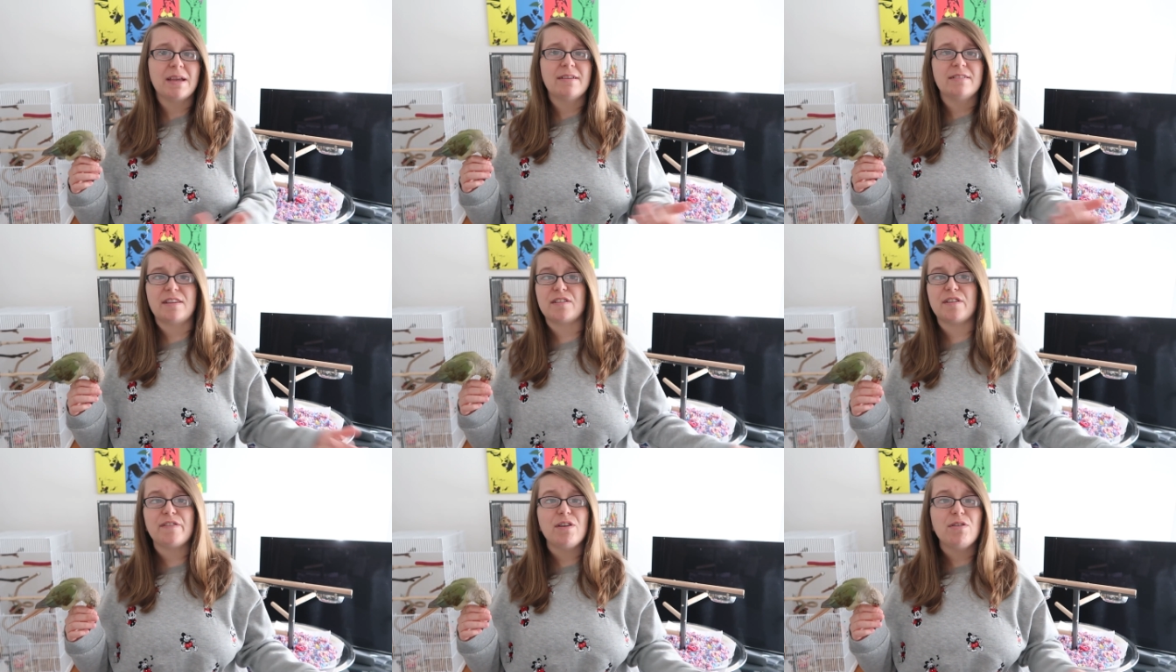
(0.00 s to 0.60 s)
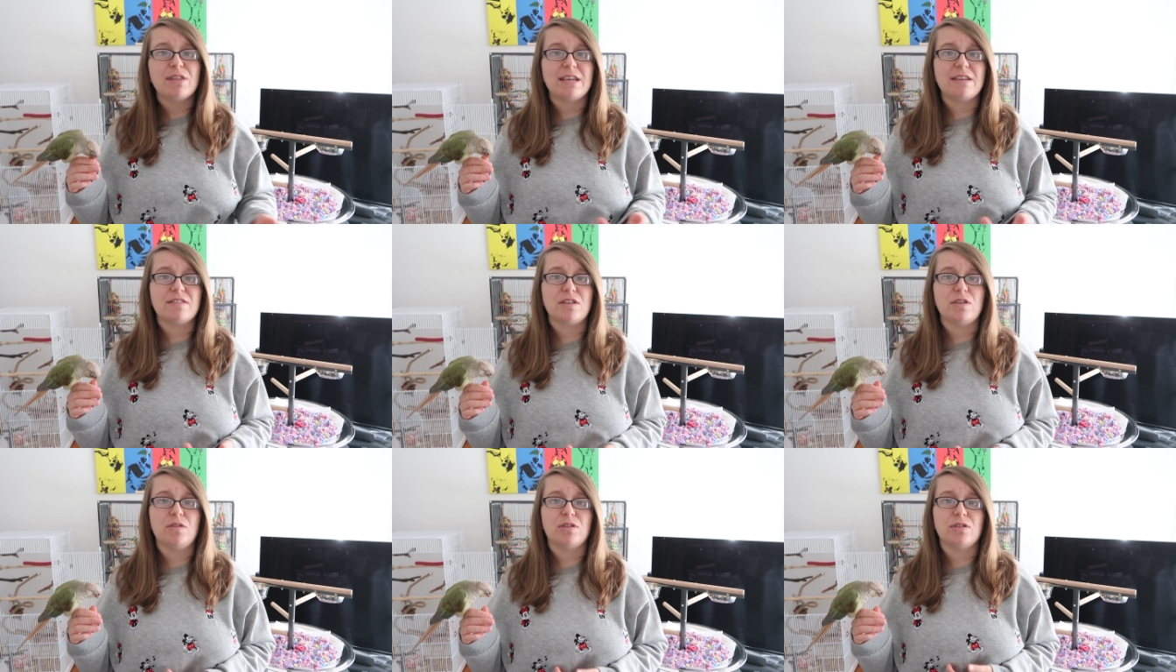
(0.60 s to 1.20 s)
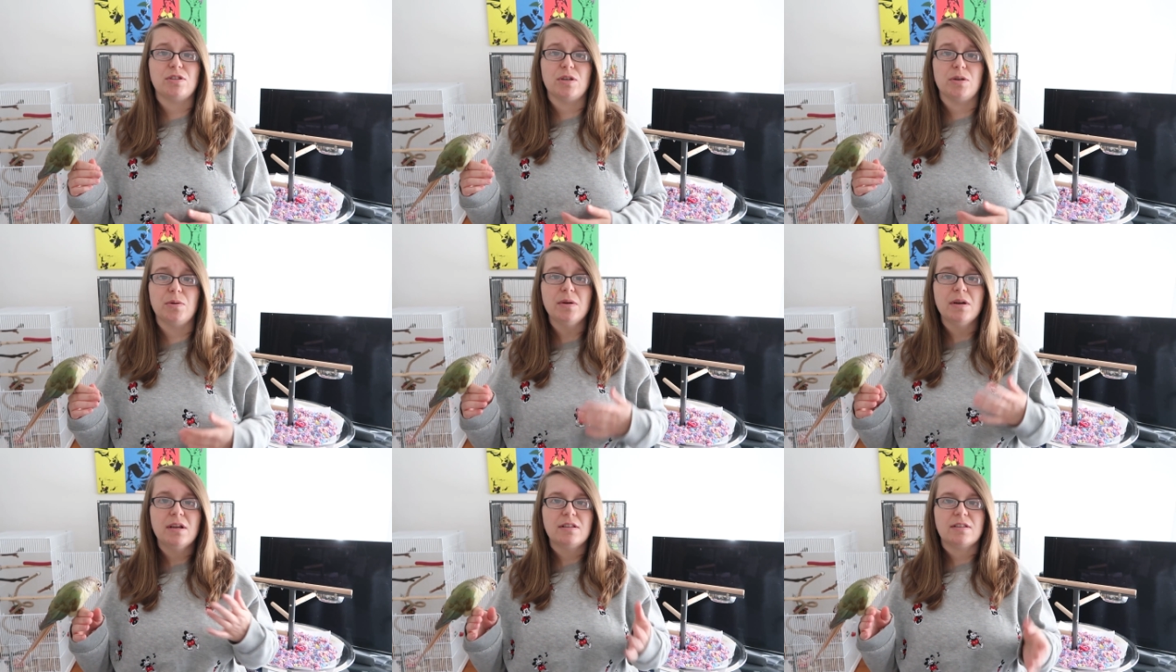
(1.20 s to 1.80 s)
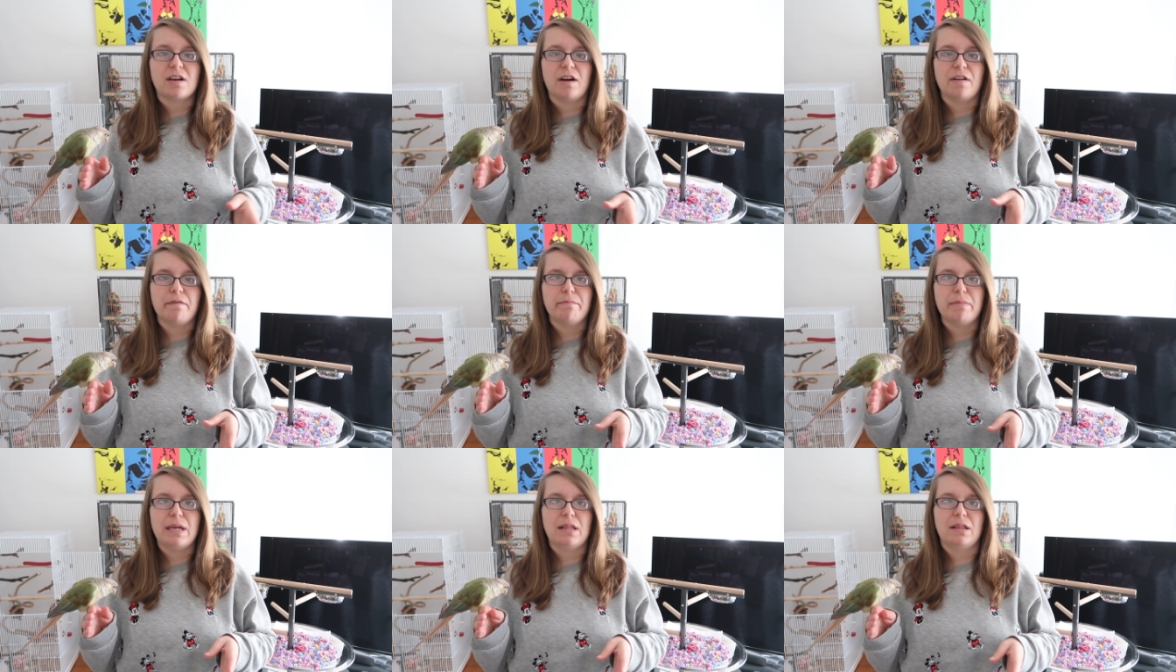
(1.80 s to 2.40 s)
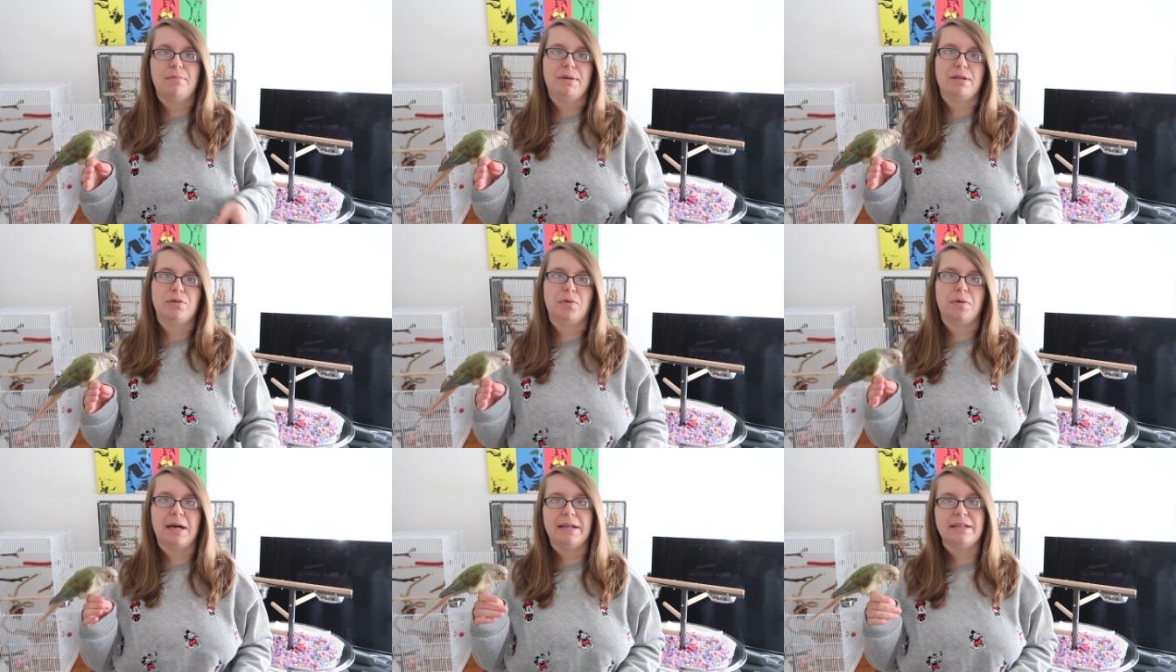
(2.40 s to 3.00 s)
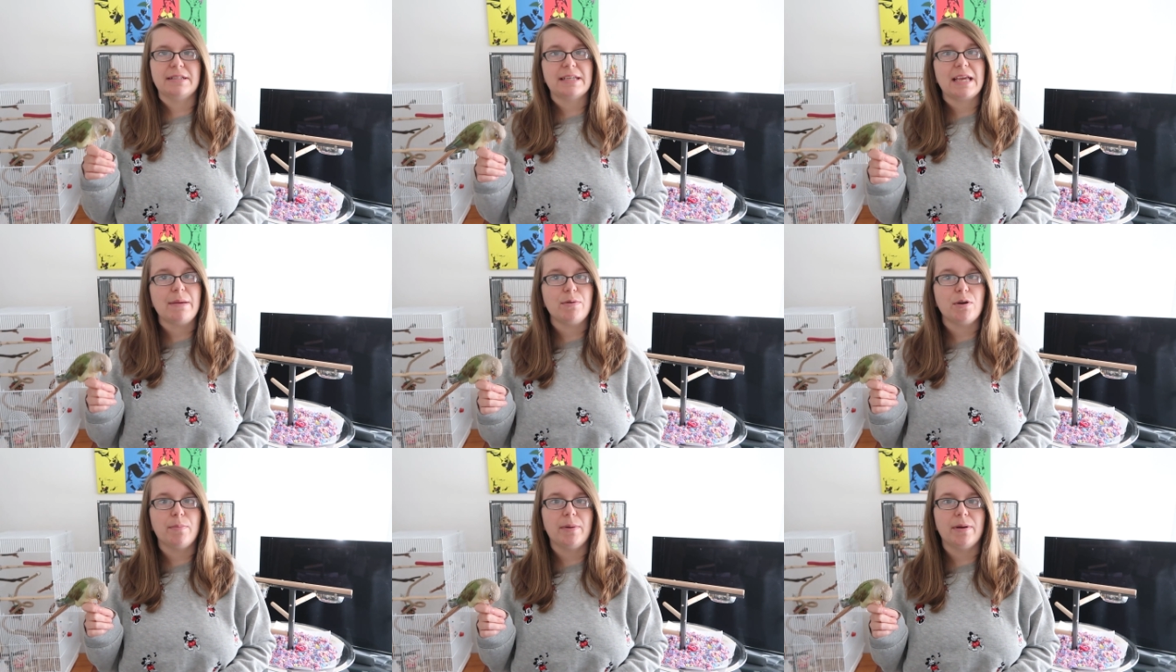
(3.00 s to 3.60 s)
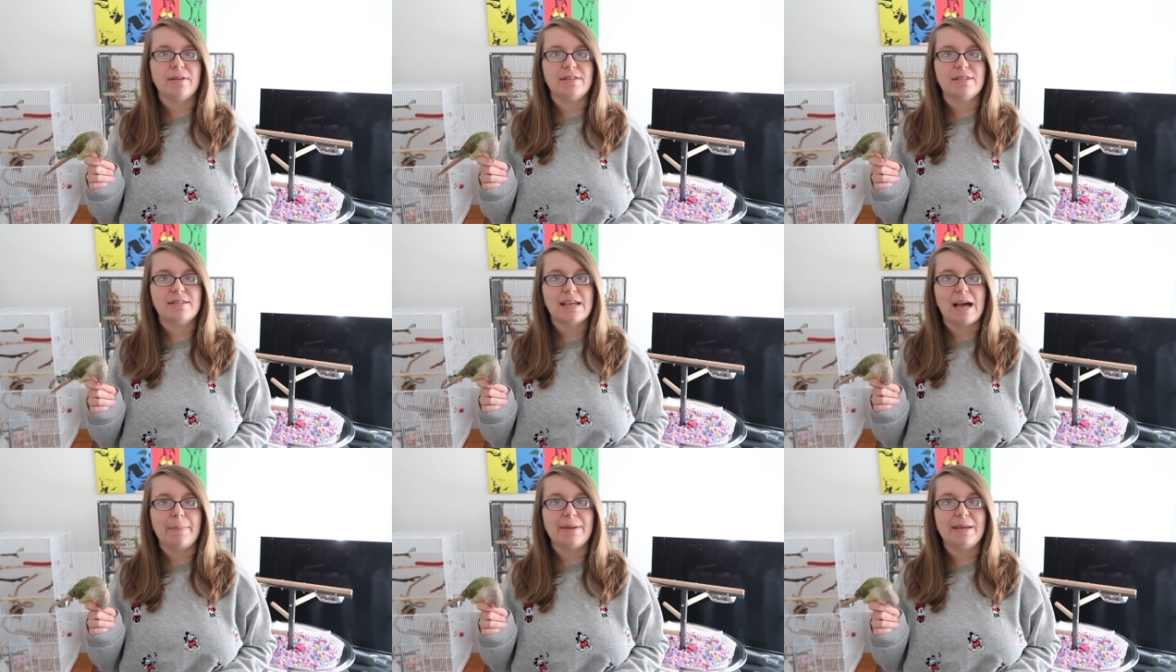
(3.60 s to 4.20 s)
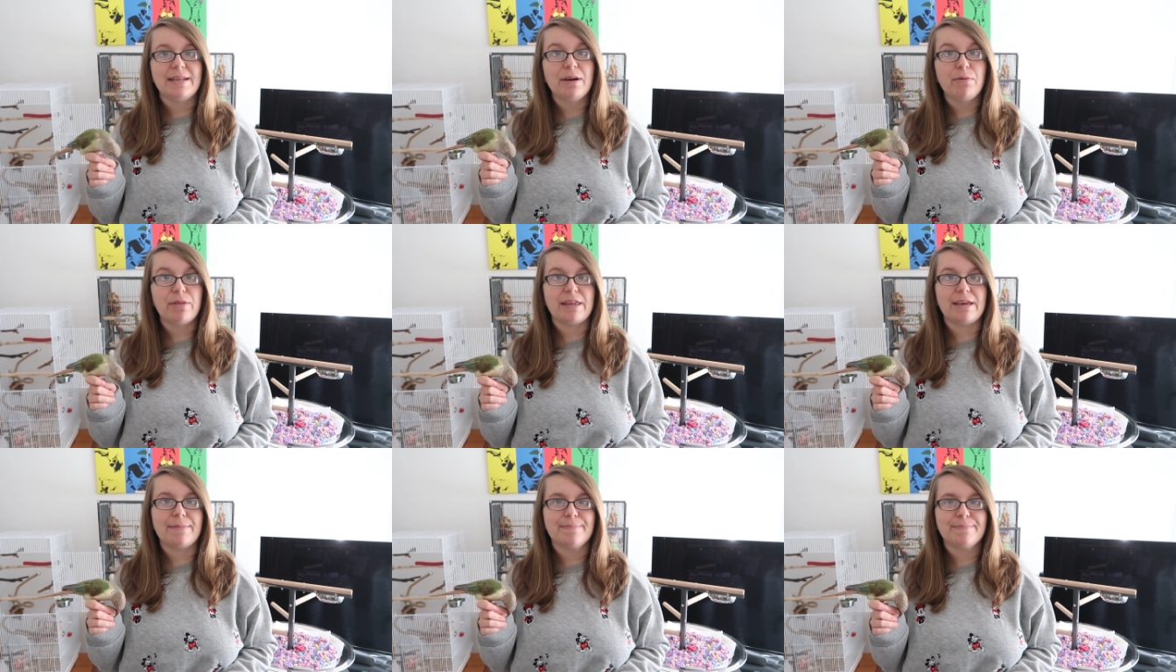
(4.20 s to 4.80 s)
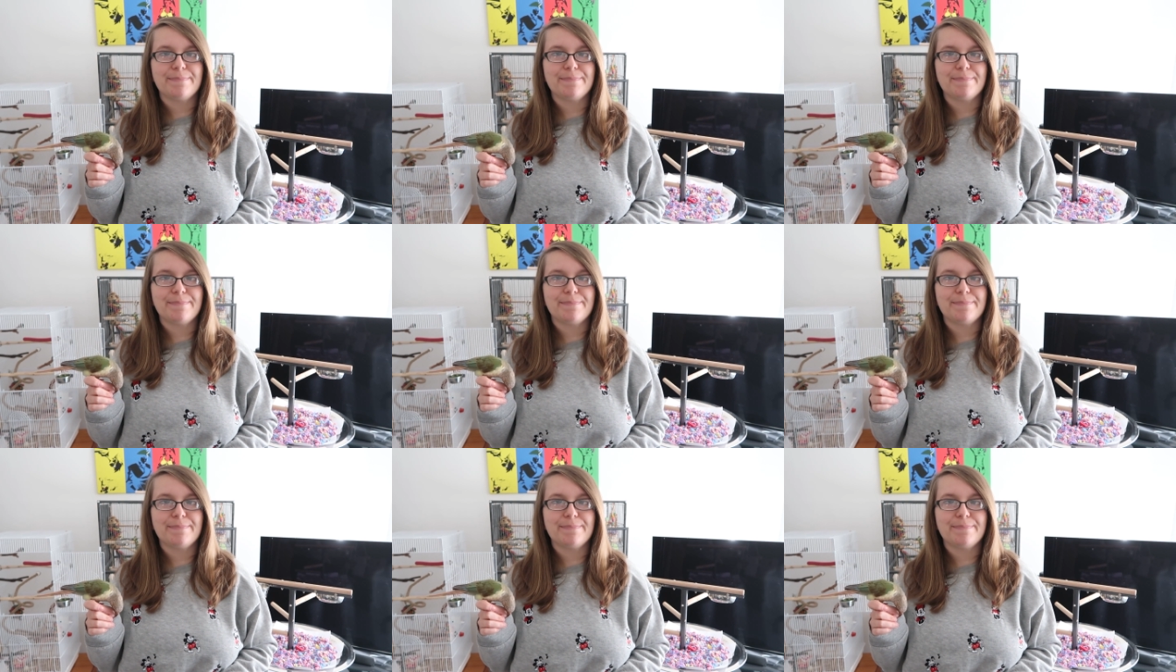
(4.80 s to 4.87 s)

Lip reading: So there's a few things that you can do to kind of meet in the middle and keep your birds happy and healthy.